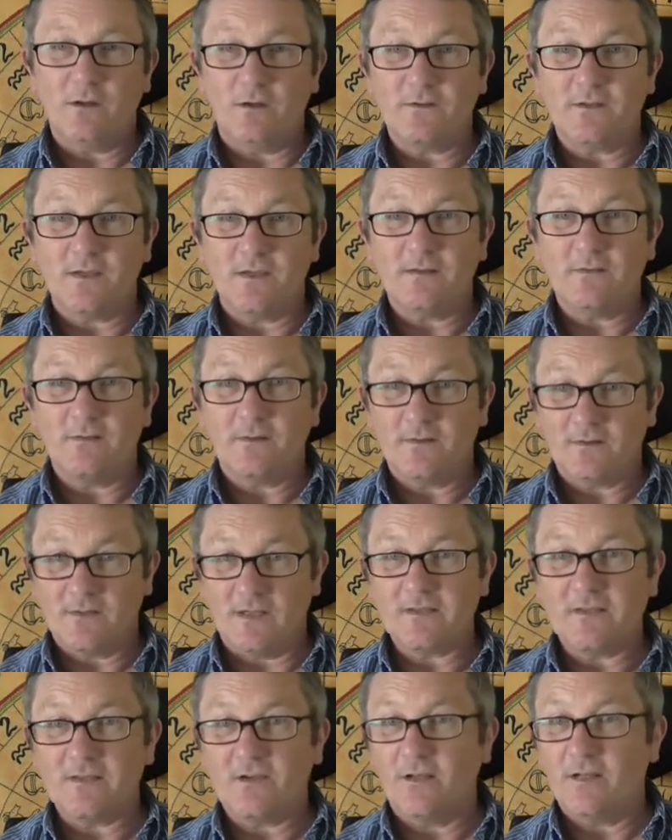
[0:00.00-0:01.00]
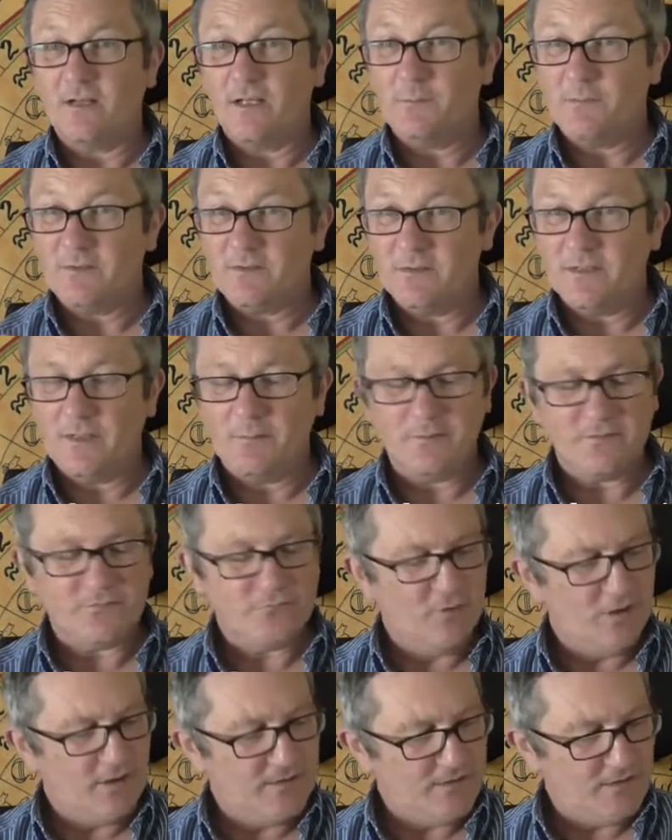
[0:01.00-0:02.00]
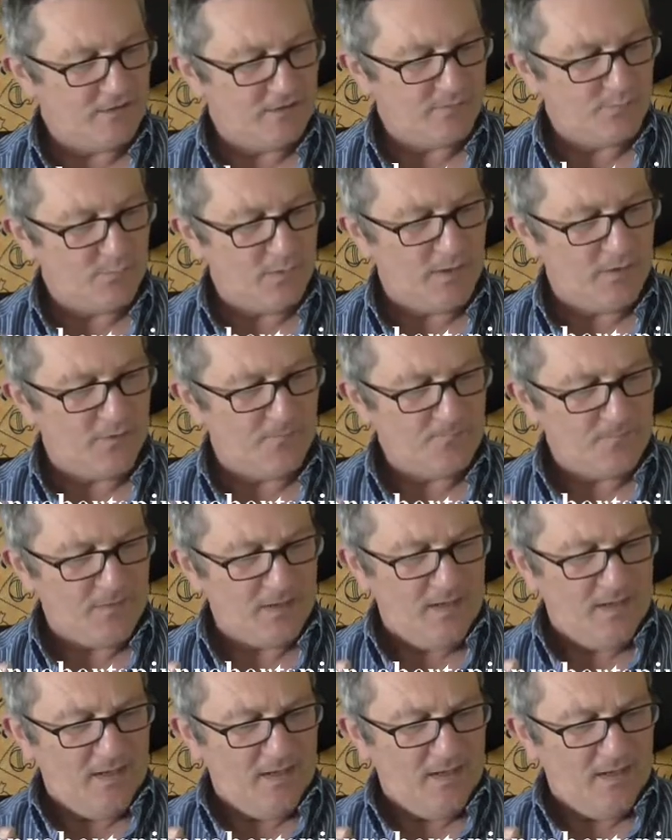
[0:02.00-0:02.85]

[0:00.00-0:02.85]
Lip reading: I say, the sun sign Libra's rising as well.